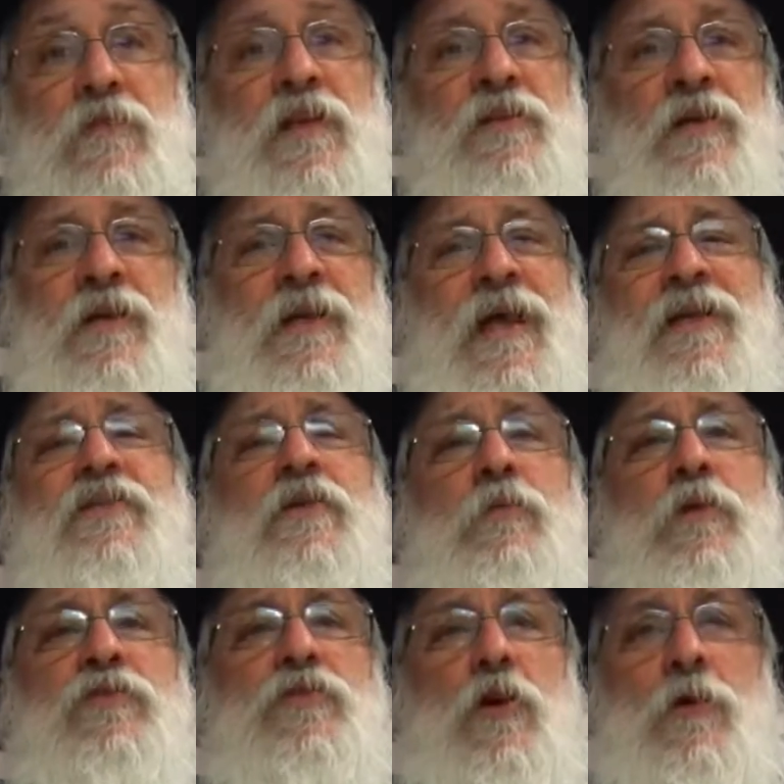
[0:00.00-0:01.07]
they're going to ask him,
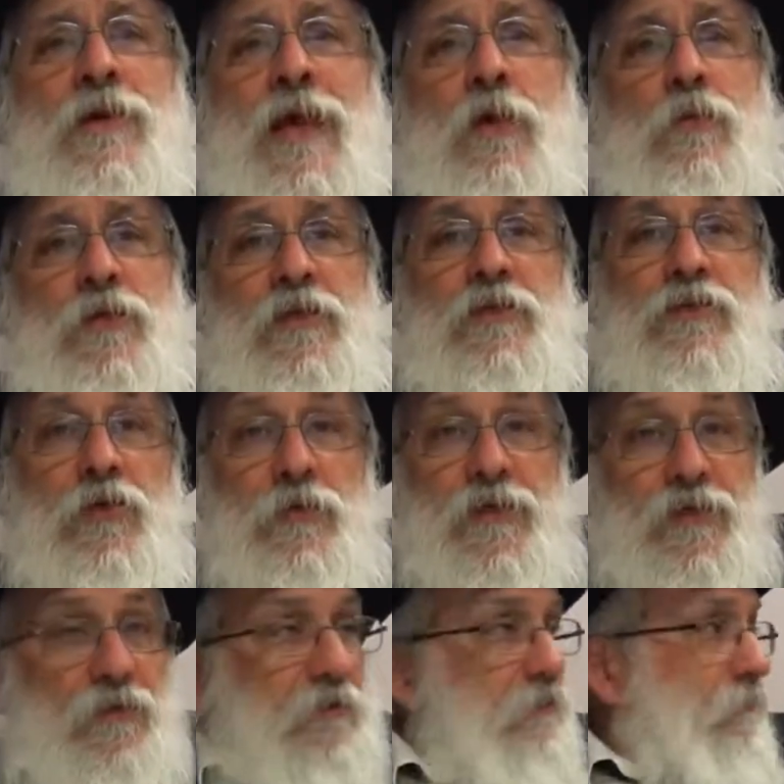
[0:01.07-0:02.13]
what's going on? What are you
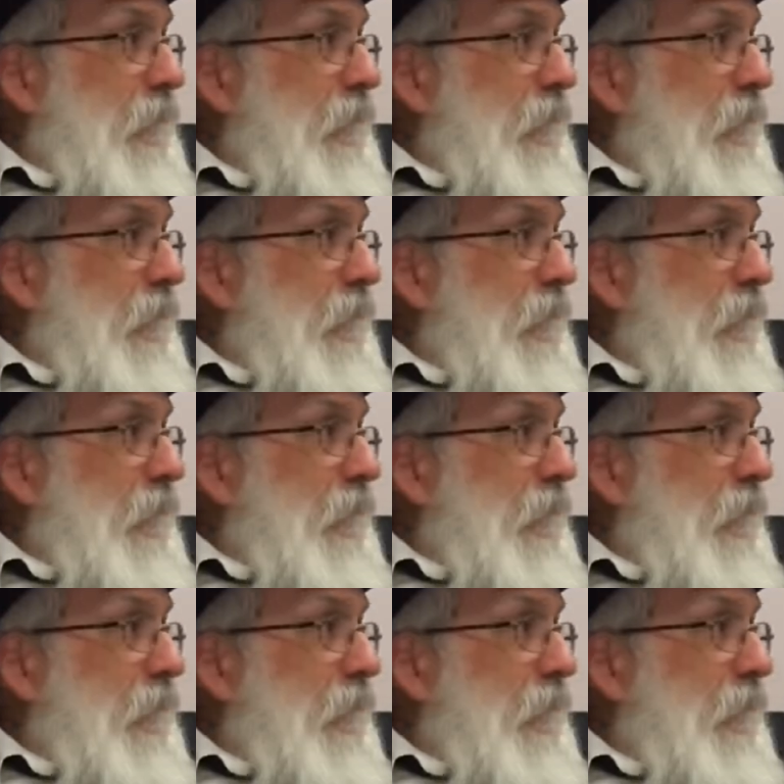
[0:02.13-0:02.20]
doing?